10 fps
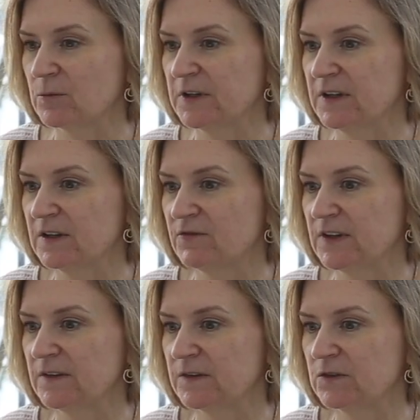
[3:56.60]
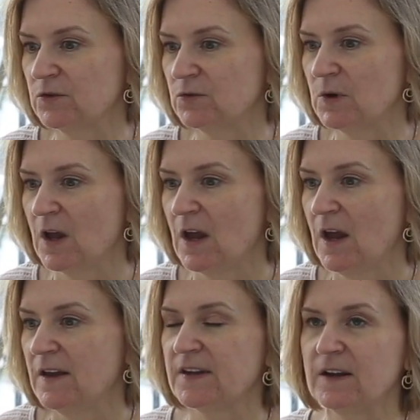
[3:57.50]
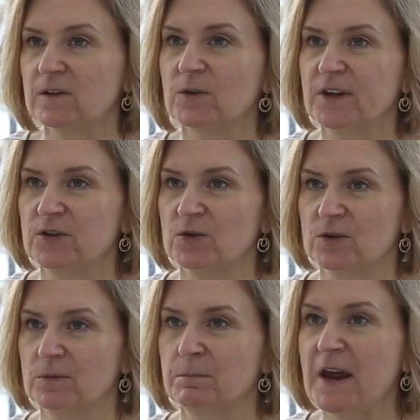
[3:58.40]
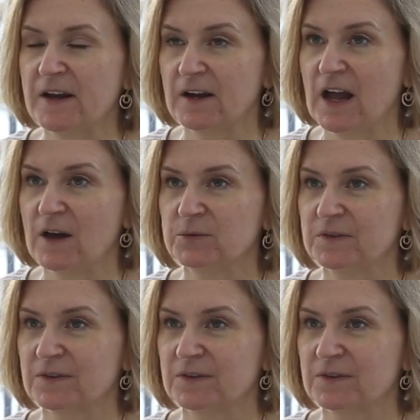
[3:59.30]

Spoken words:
I would give is to take a look at your bank account